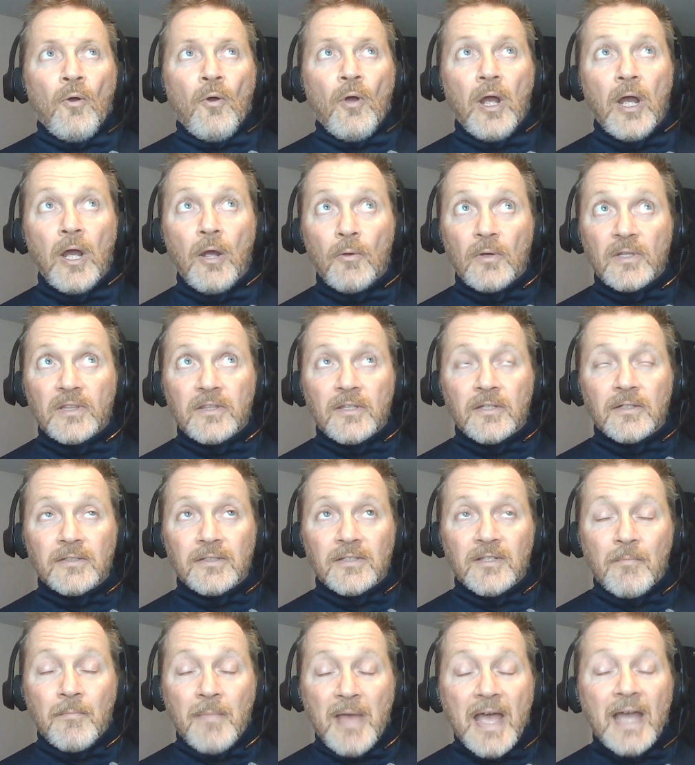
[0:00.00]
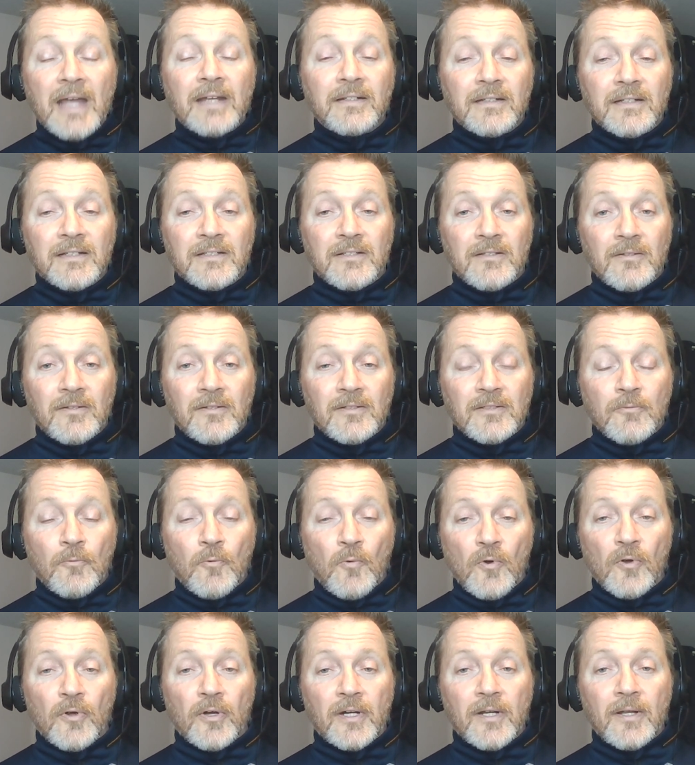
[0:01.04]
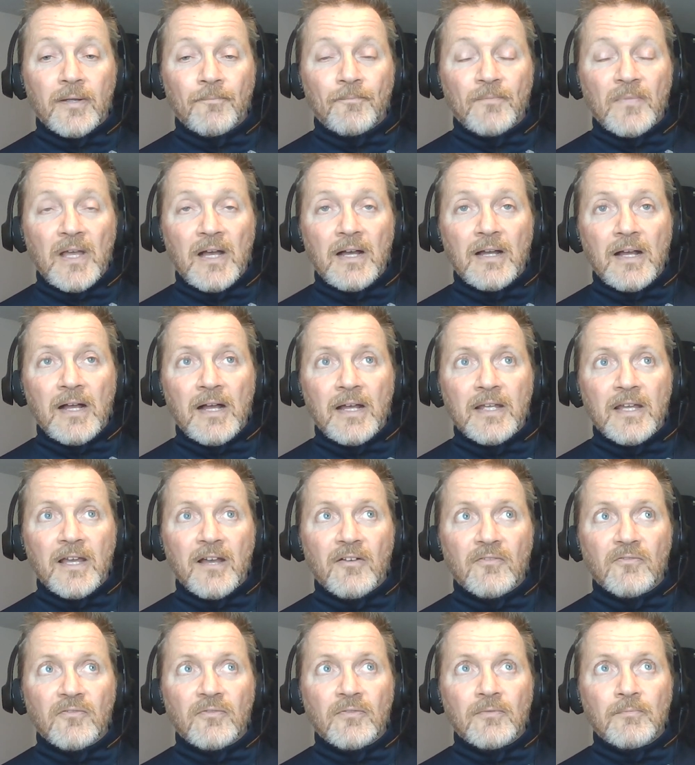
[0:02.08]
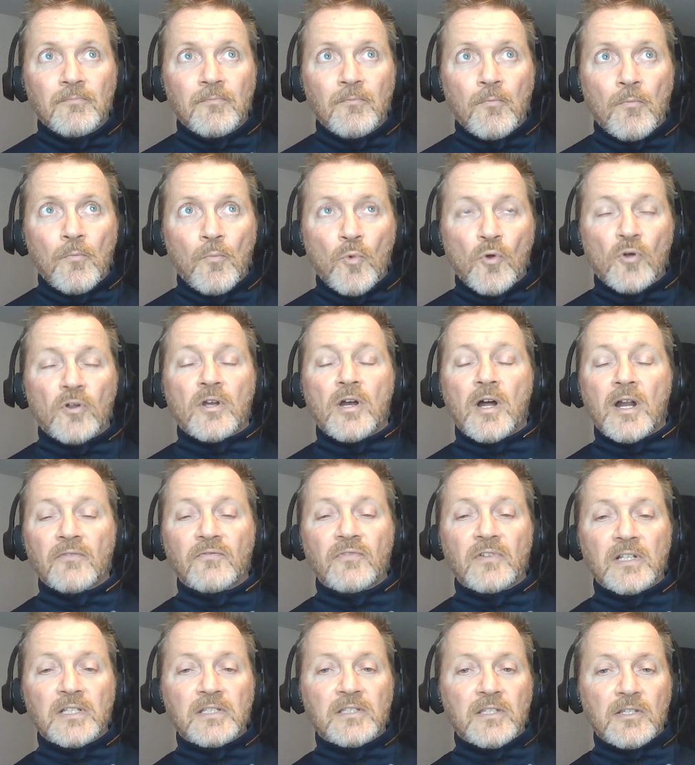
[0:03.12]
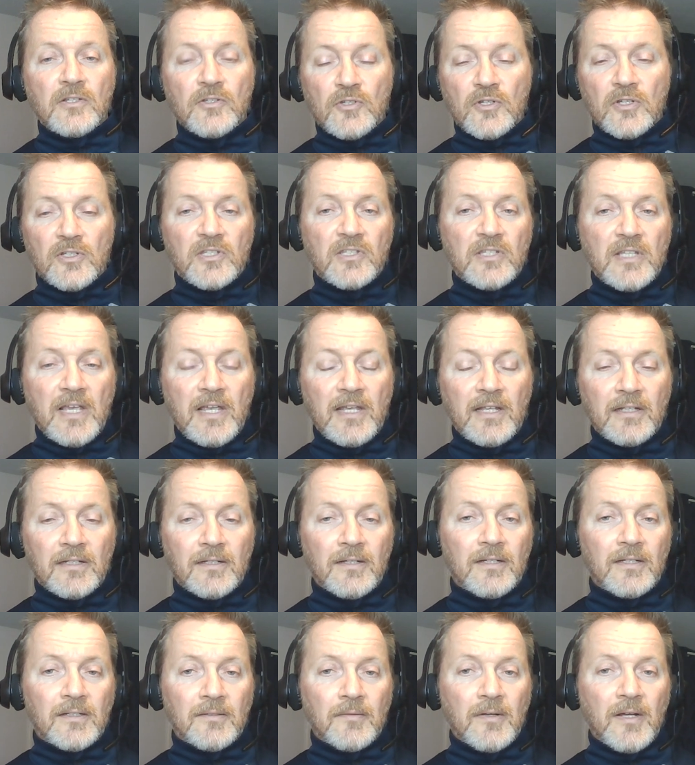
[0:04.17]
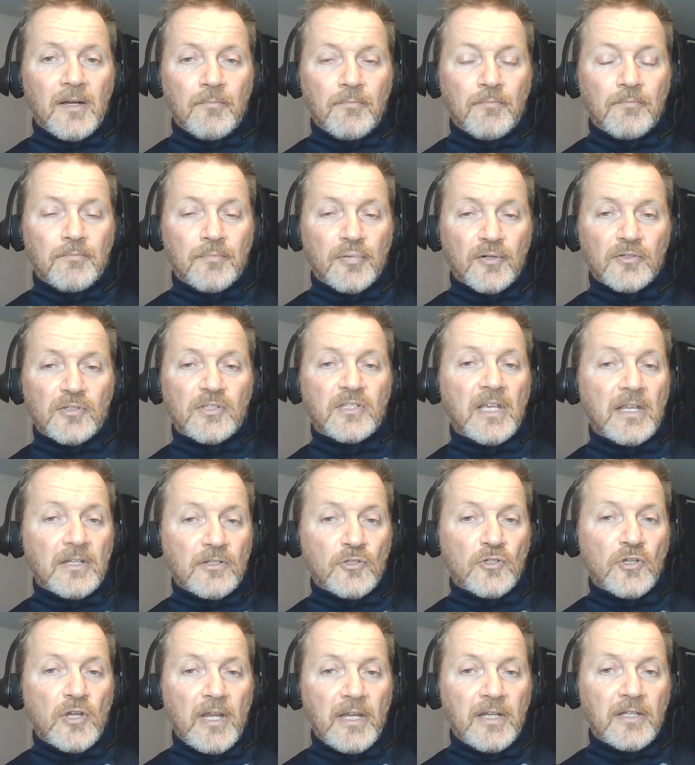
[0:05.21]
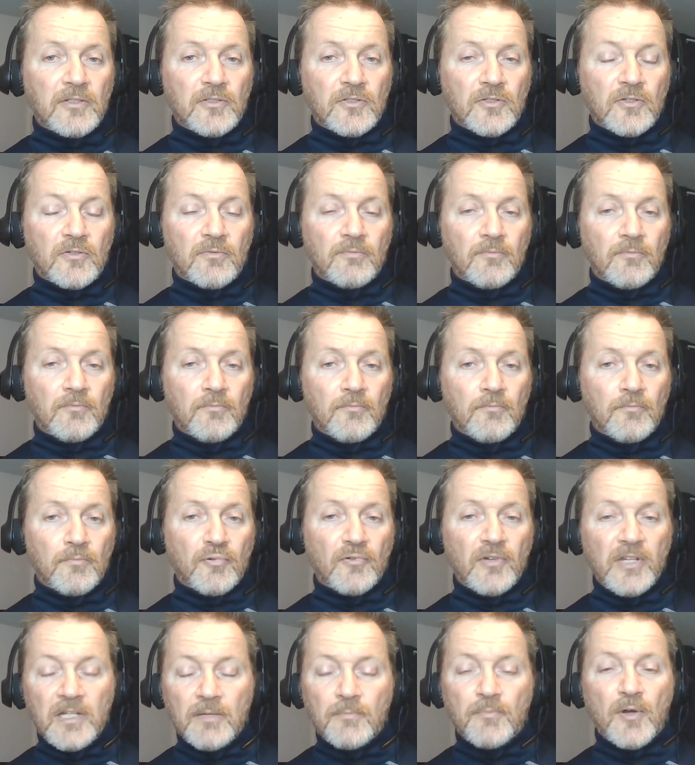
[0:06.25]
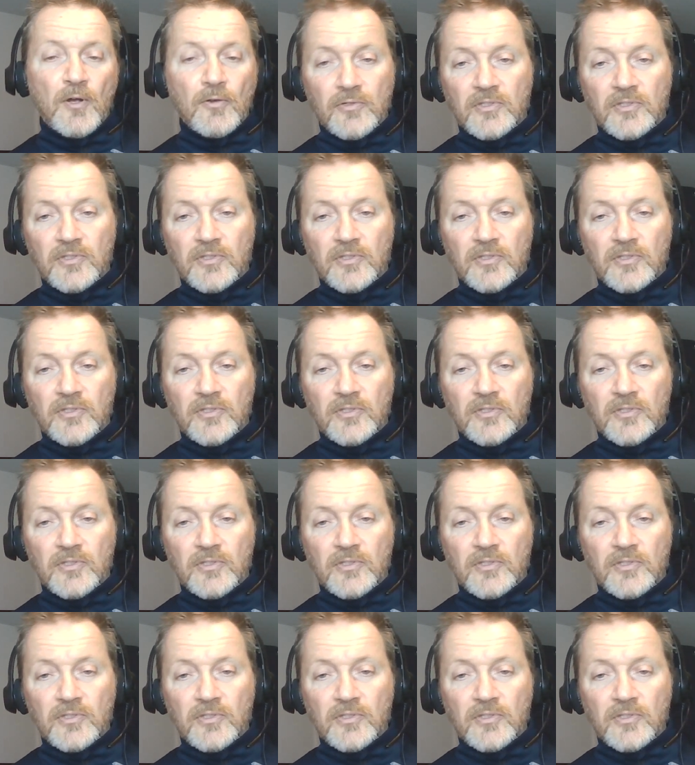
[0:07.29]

with the the magnet work, I, I have more confidence in just saying a, a percent change pre to post